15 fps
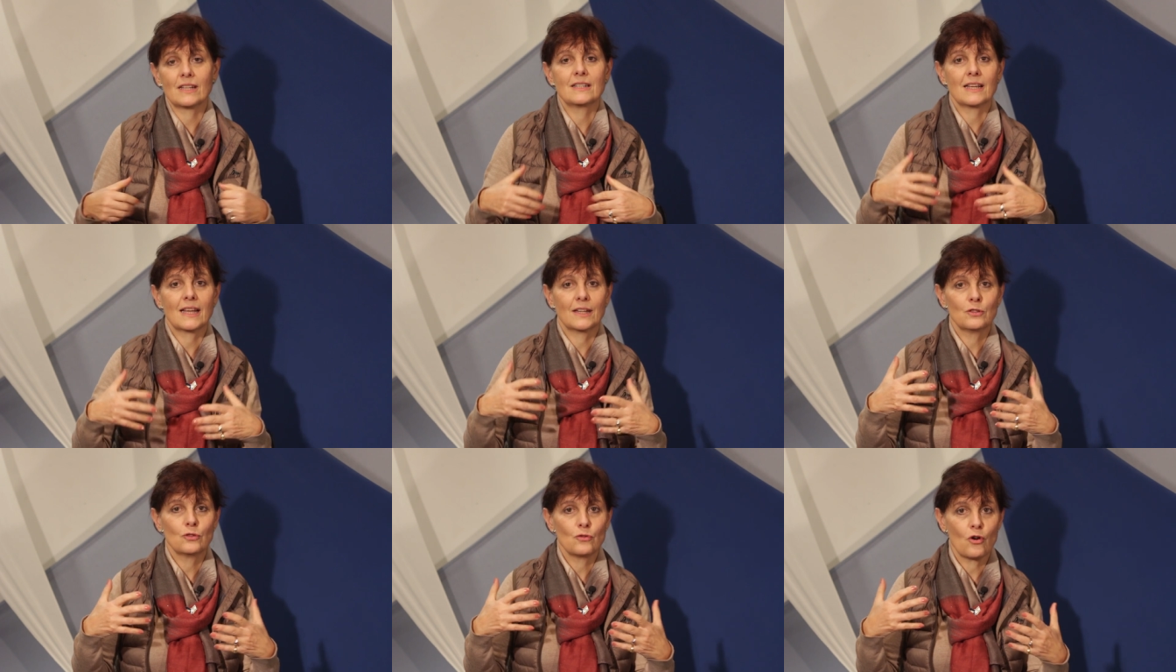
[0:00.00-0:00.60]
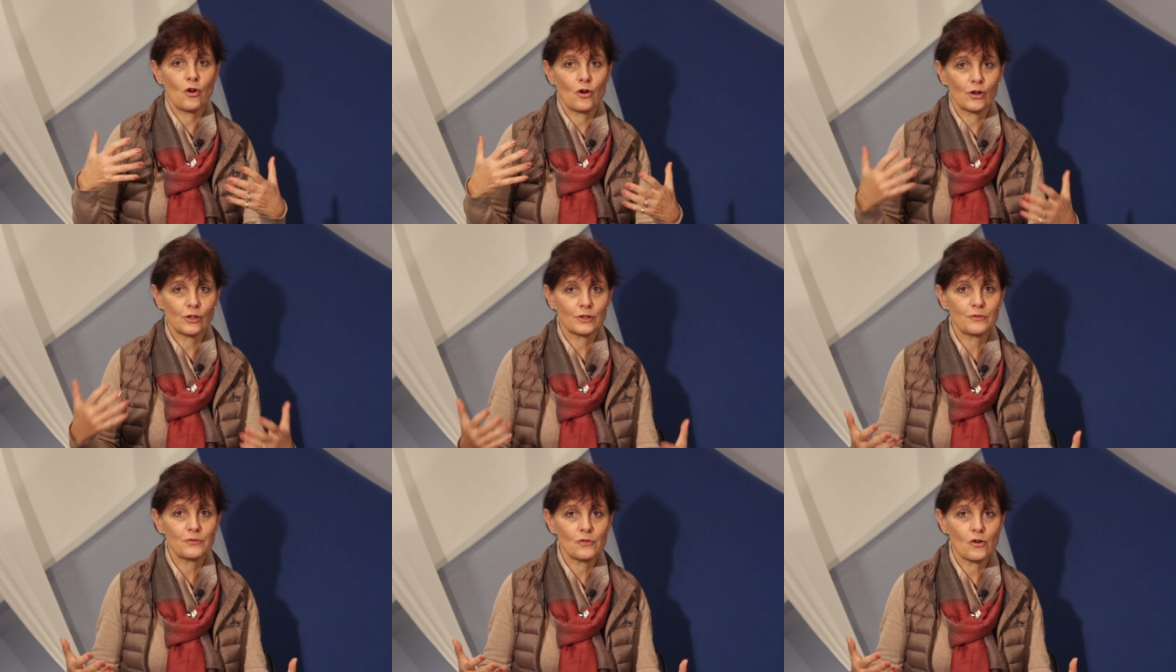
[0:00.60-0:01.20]
that he can do a
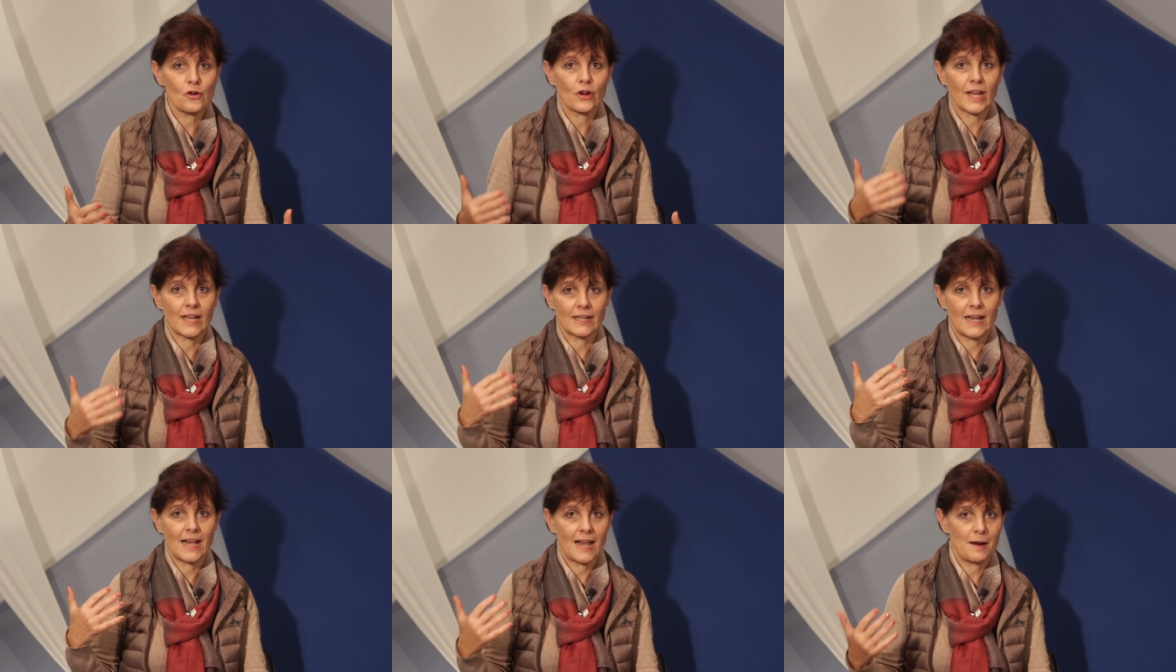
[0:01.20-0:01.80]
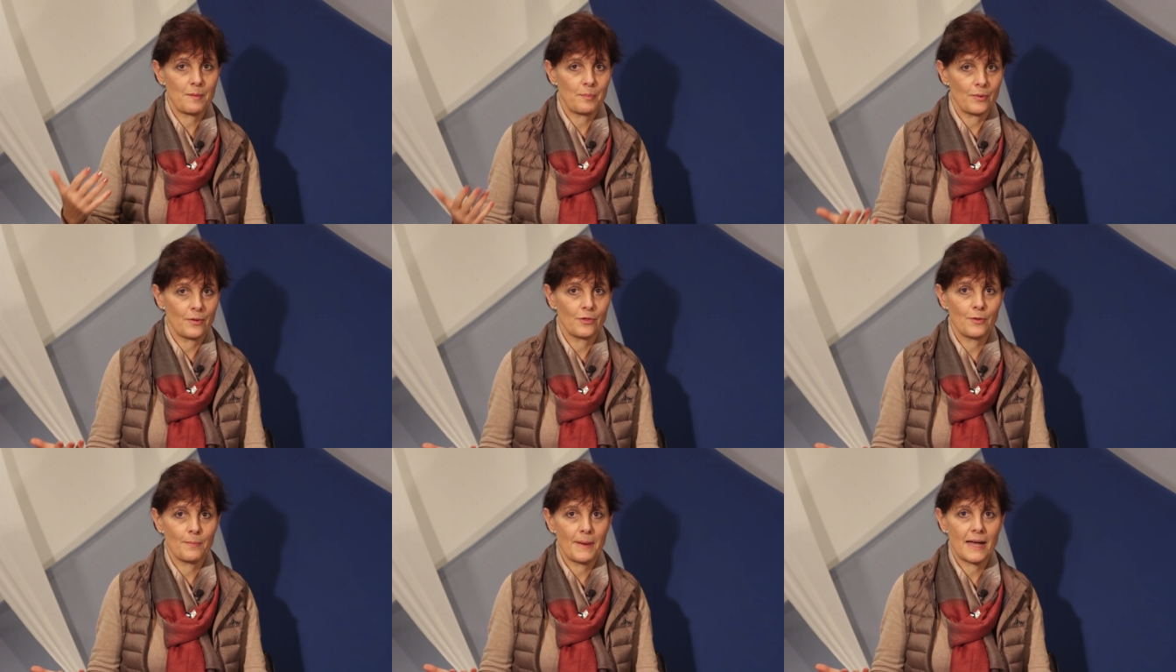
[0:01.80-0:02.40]
lot of work and help
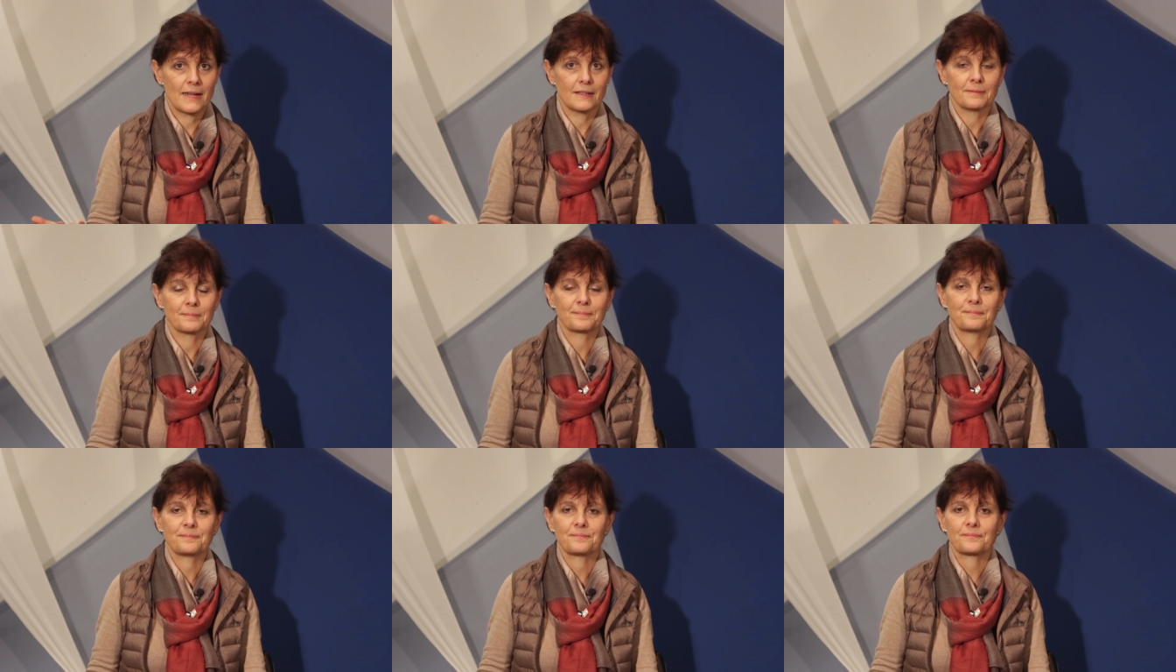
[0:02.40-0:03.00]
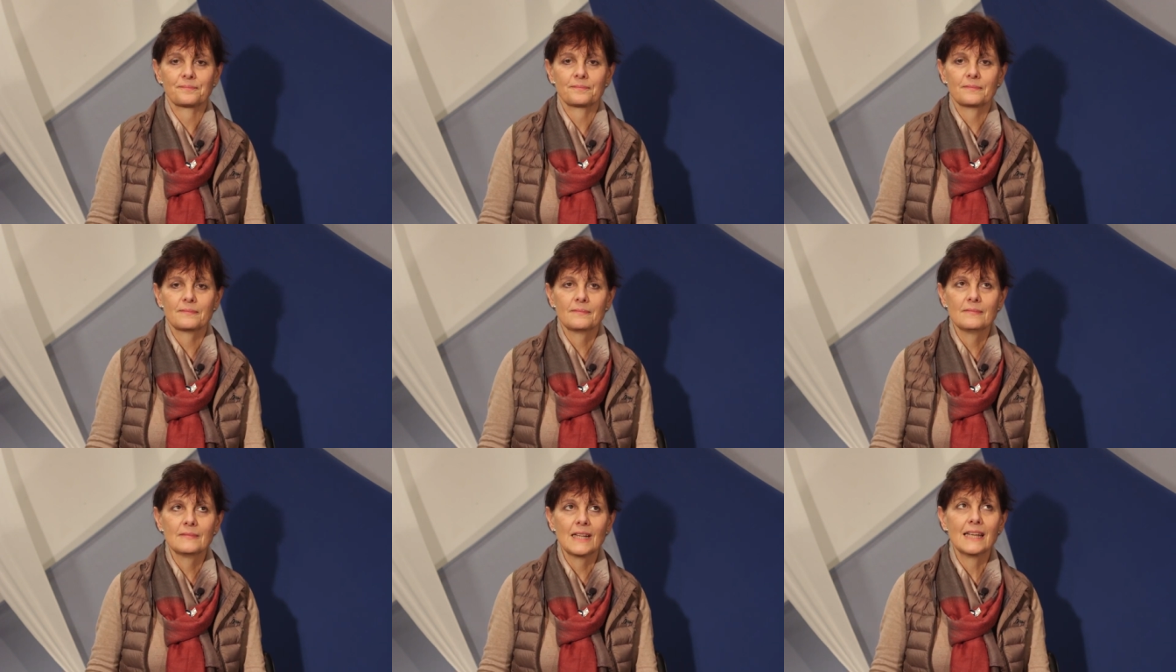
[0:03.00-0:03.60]
the man.
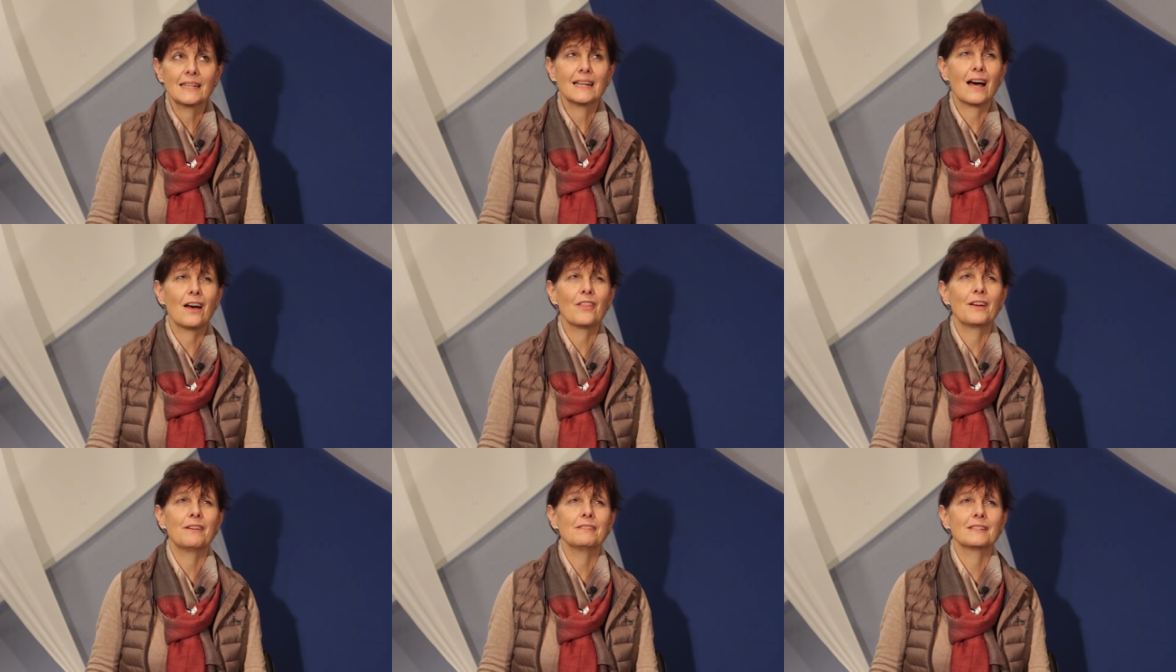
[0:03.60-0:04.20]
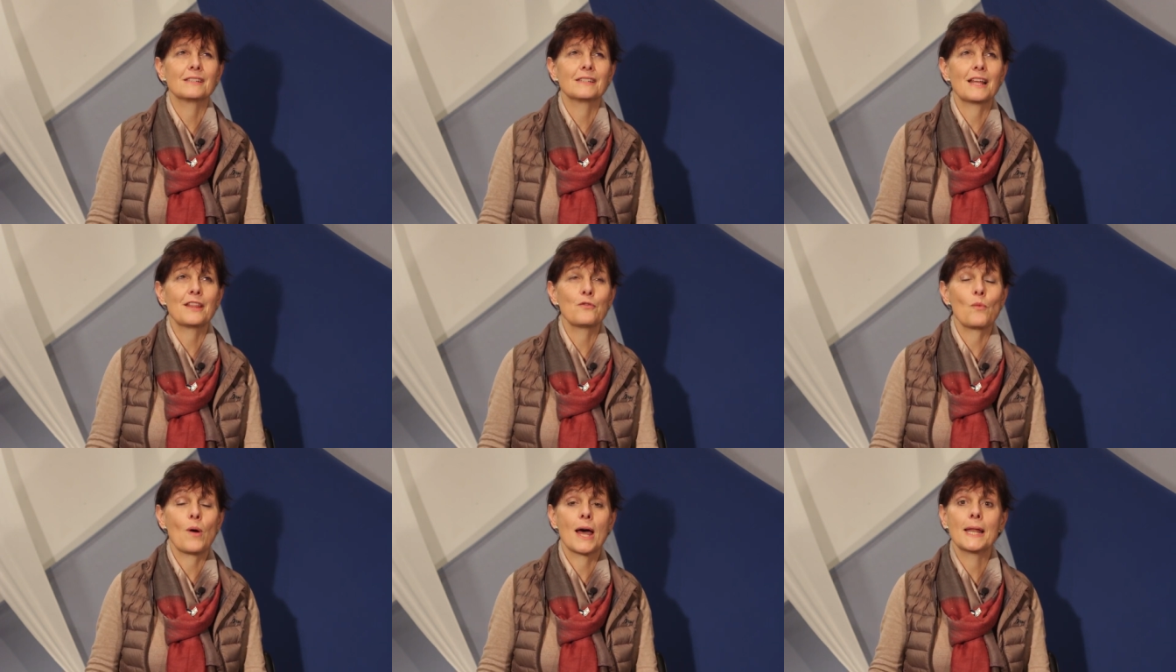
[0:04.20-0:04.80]
Now there is
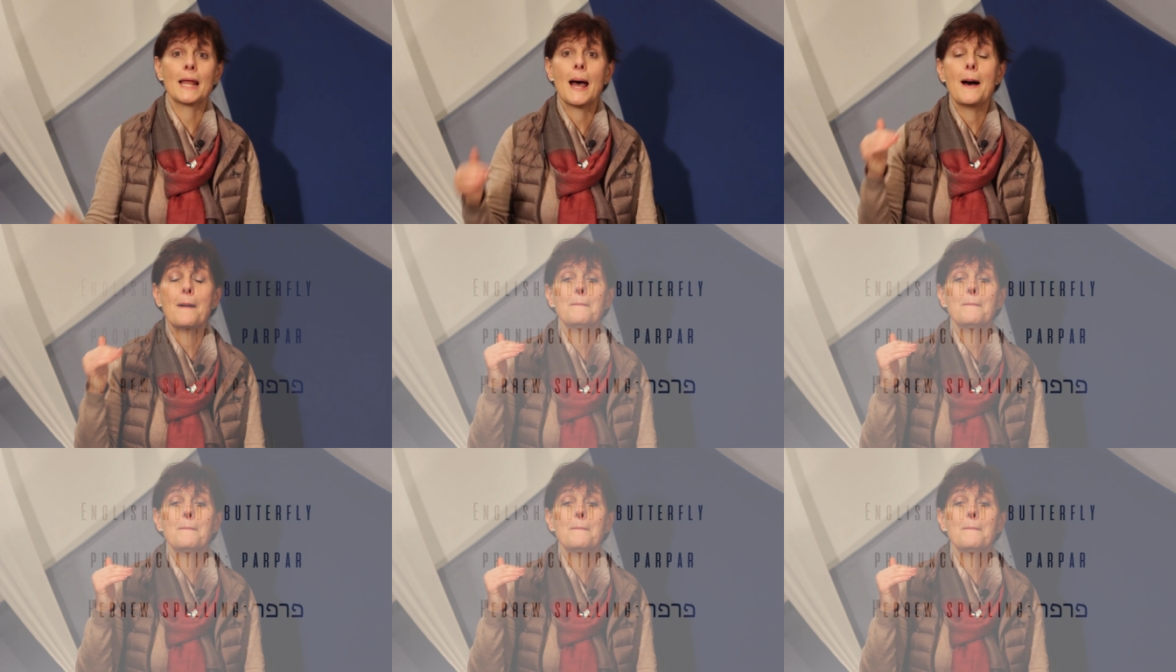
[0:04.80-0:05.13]
another one,